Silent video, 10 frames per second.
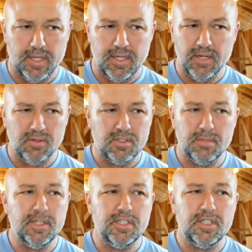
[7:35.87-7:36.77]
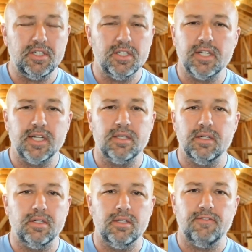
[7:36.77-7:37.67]
To me, just like
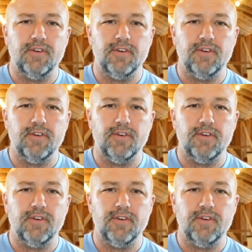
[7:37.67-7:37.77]
the